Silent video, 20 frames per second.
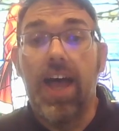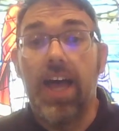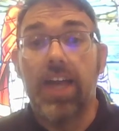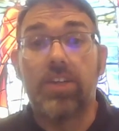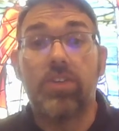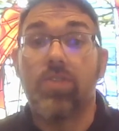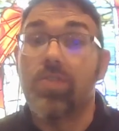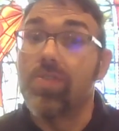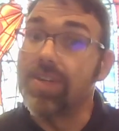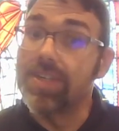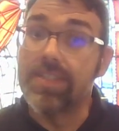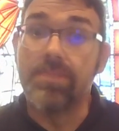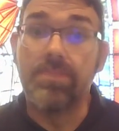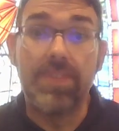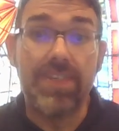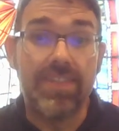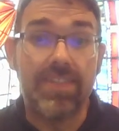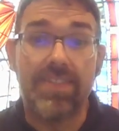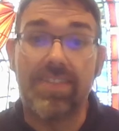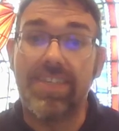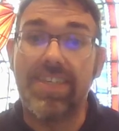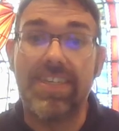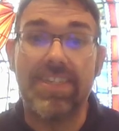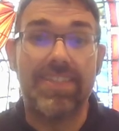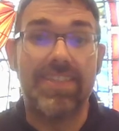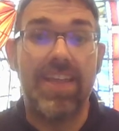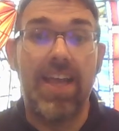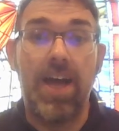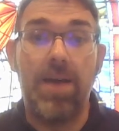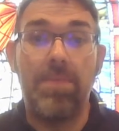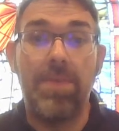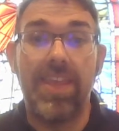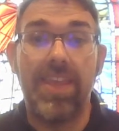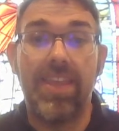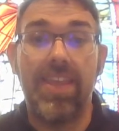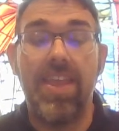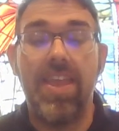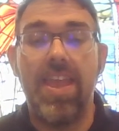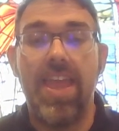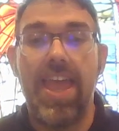Christmas is
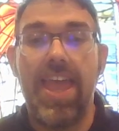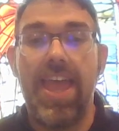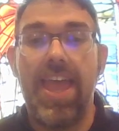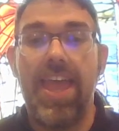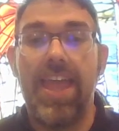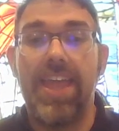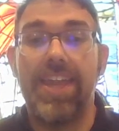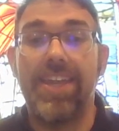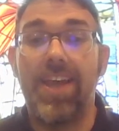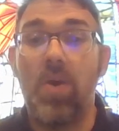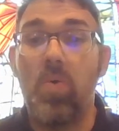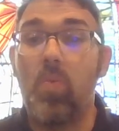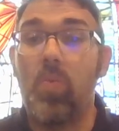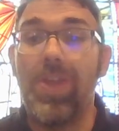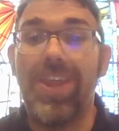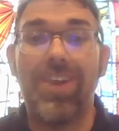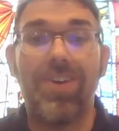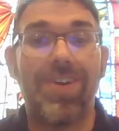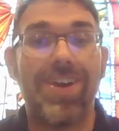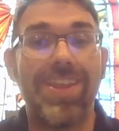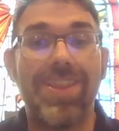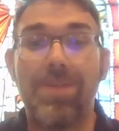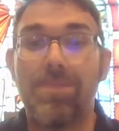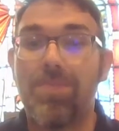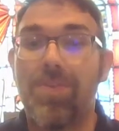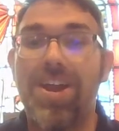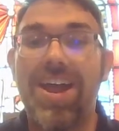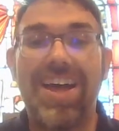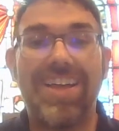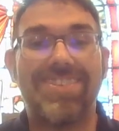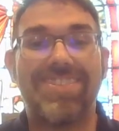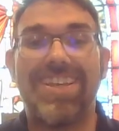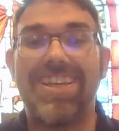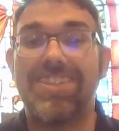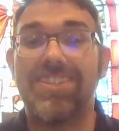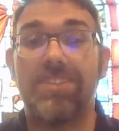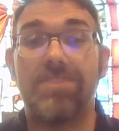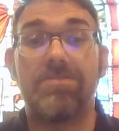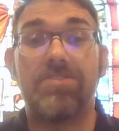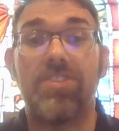coming, and we are in the
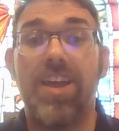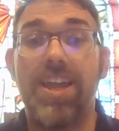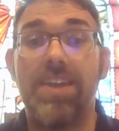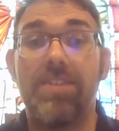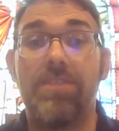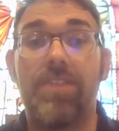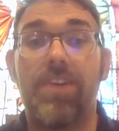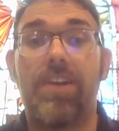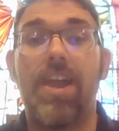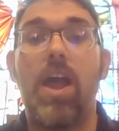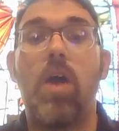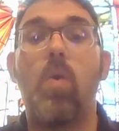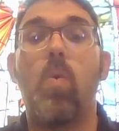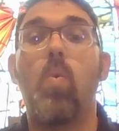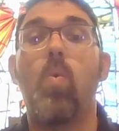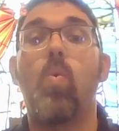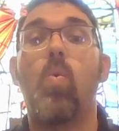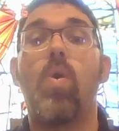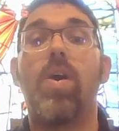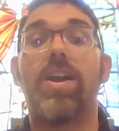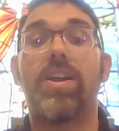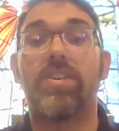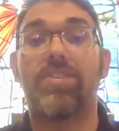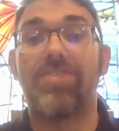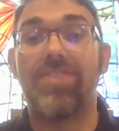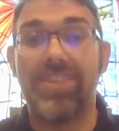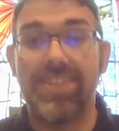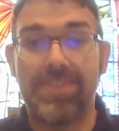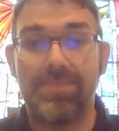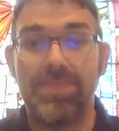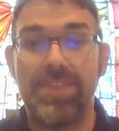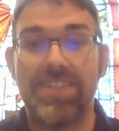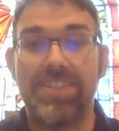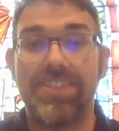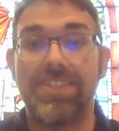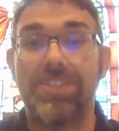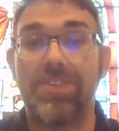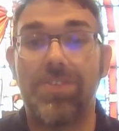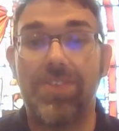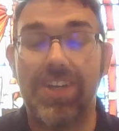process of trying to figure out what Christmas
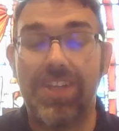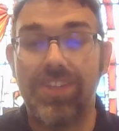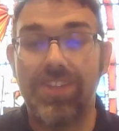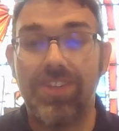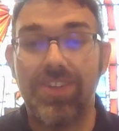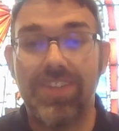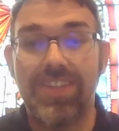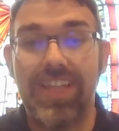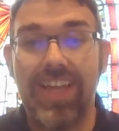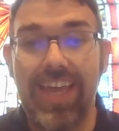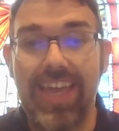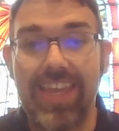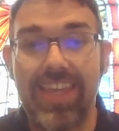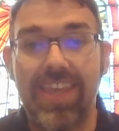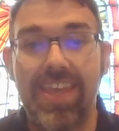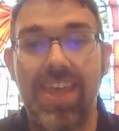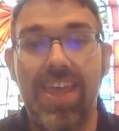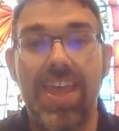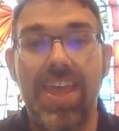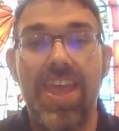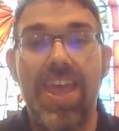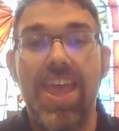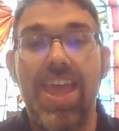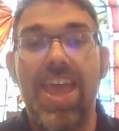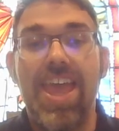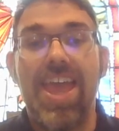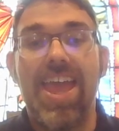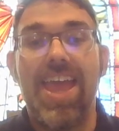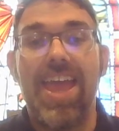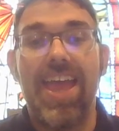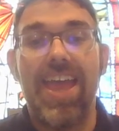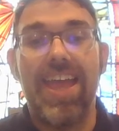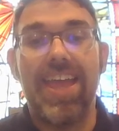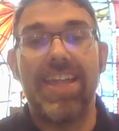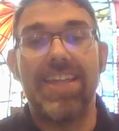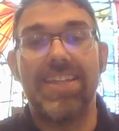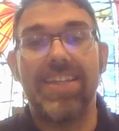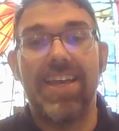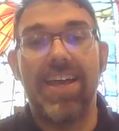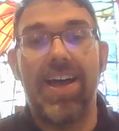is going to look like.
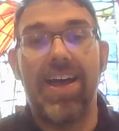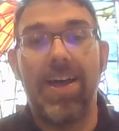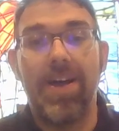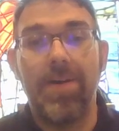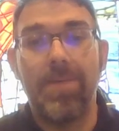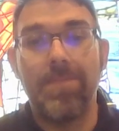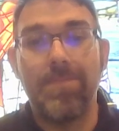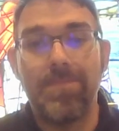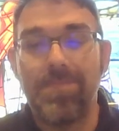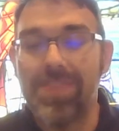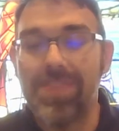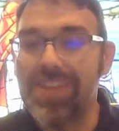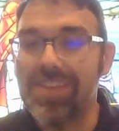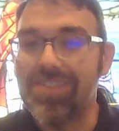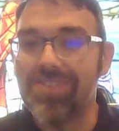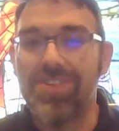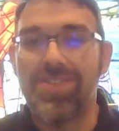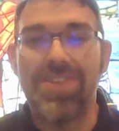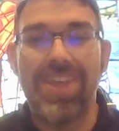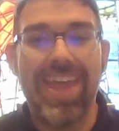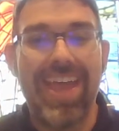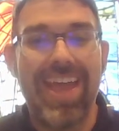And so